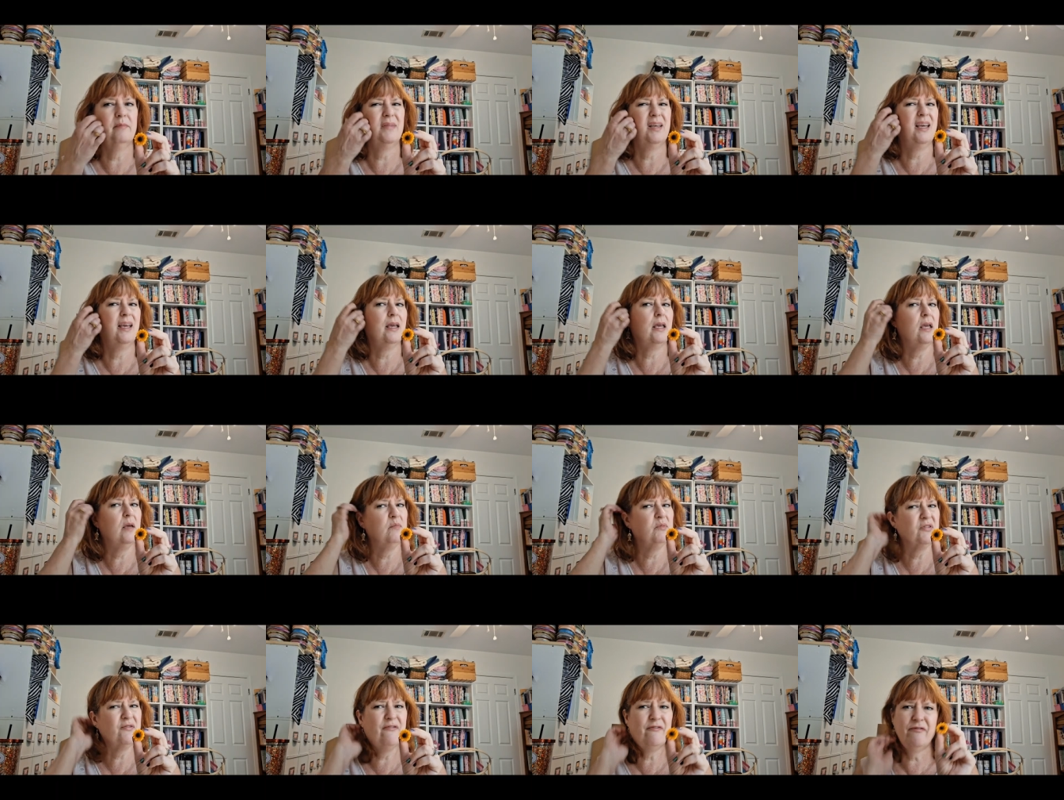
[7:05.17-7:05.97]
It
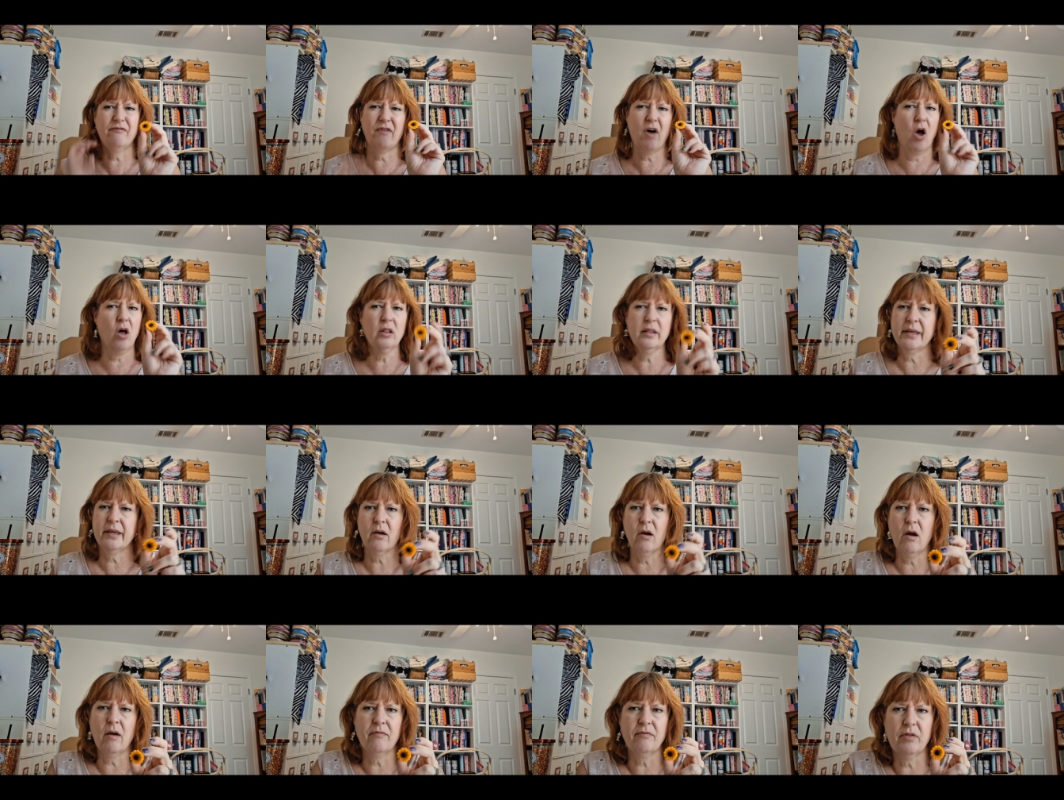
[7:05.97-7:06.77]
keeps falling
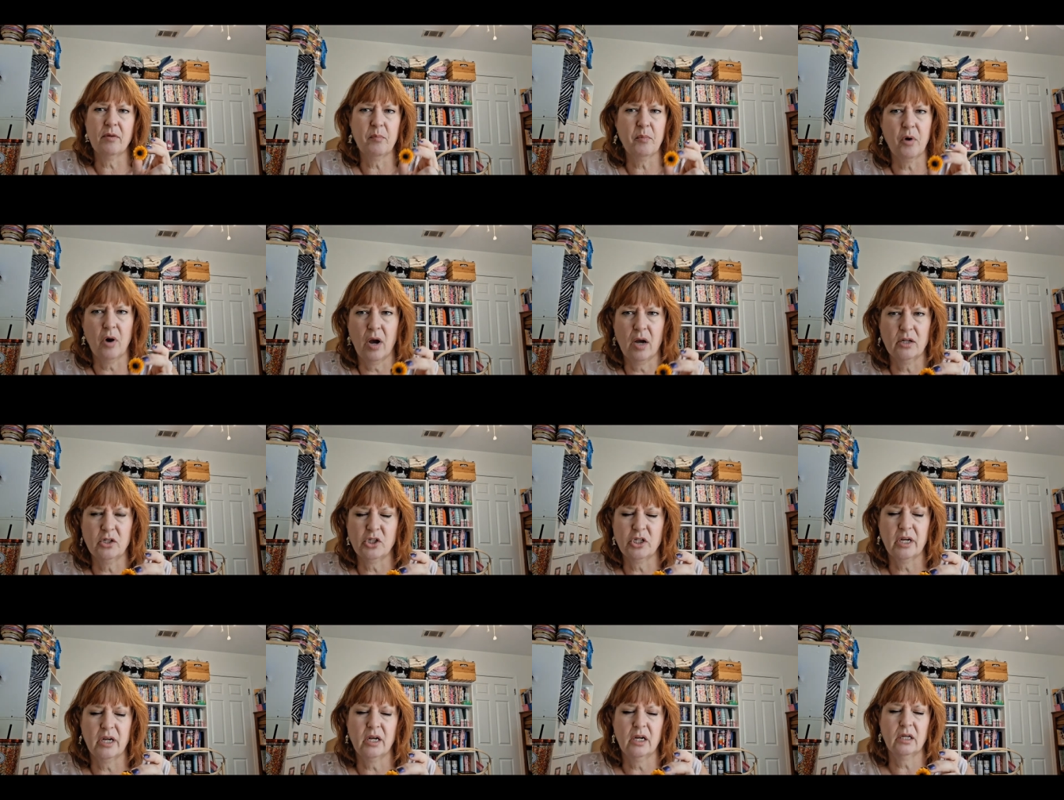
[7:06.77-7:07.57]
off the
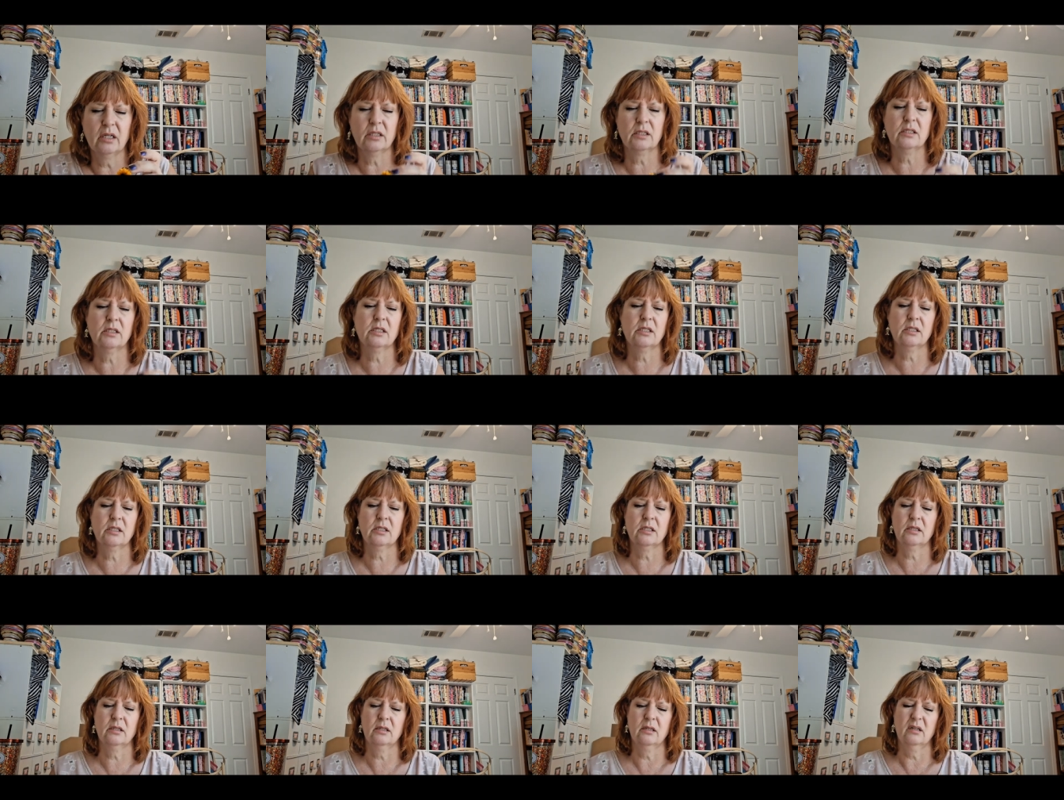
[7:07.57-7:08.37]
project.